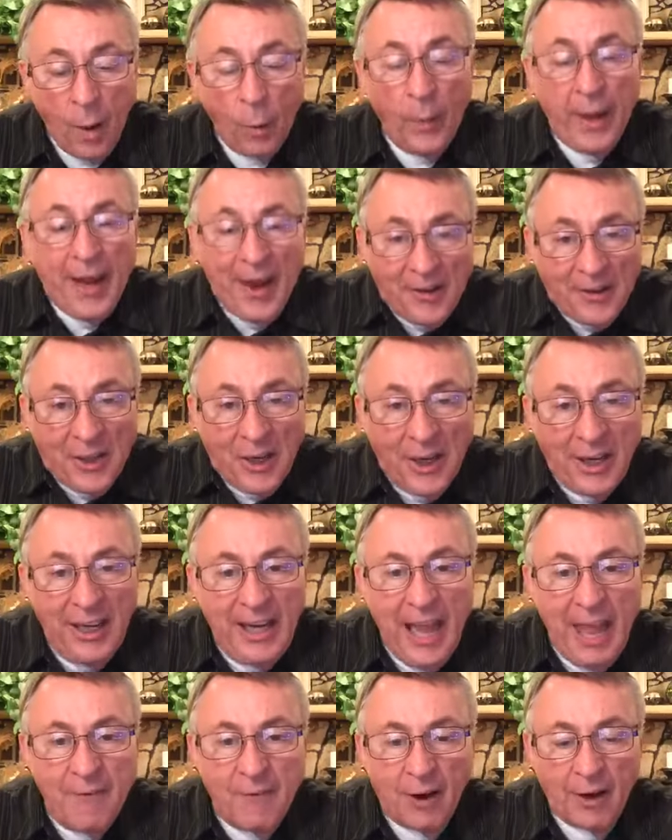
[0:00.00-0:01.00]
We are
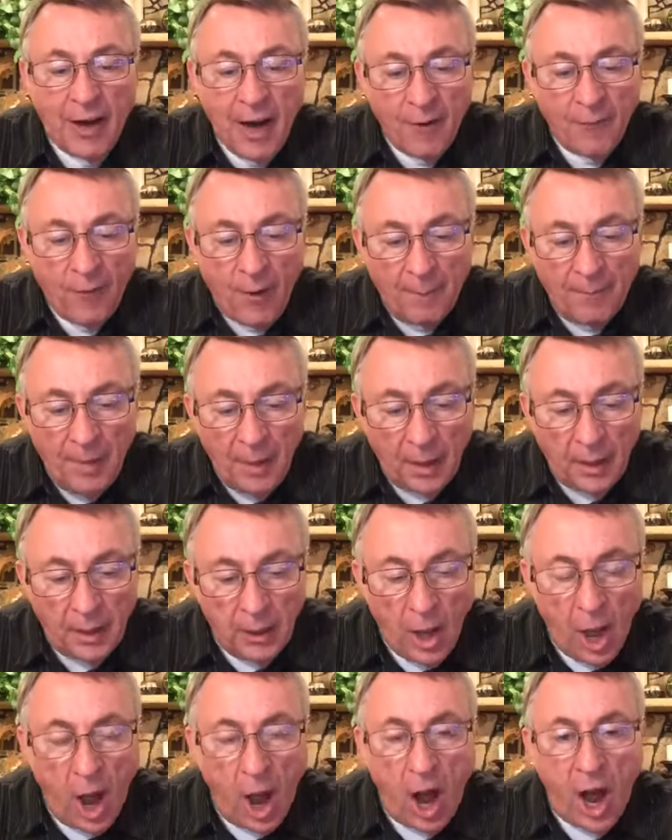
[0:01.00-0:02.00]
delivered from the
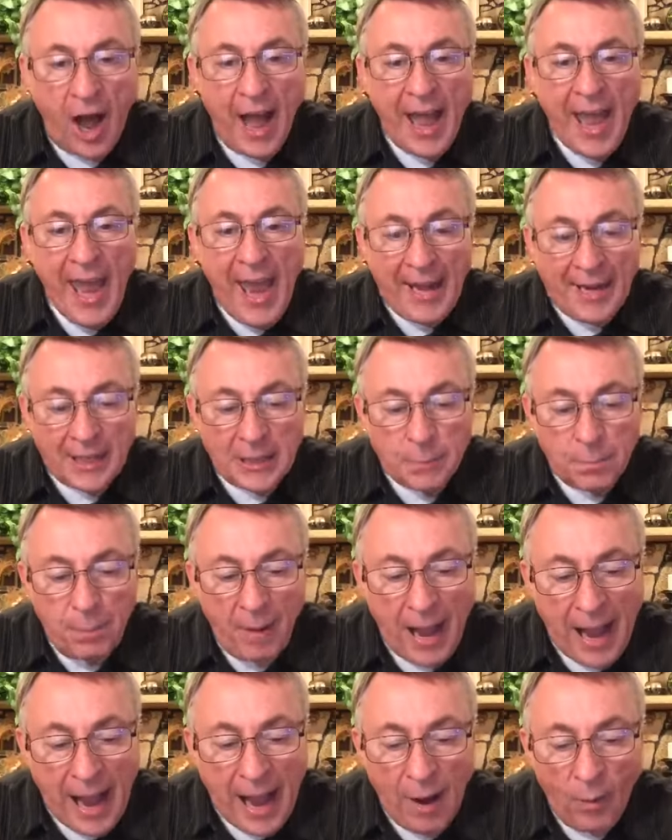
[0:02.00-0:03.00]
law and its
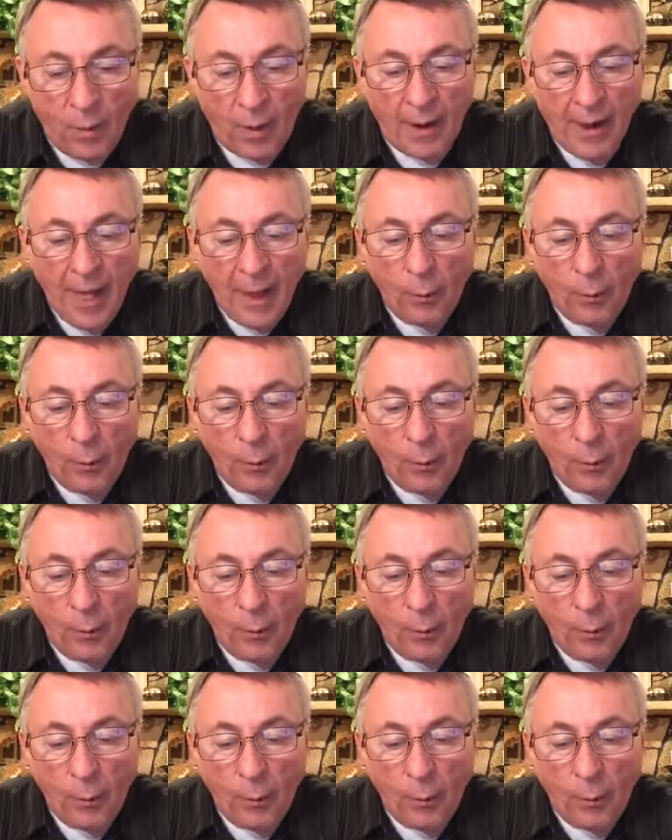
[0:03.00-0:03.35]
power.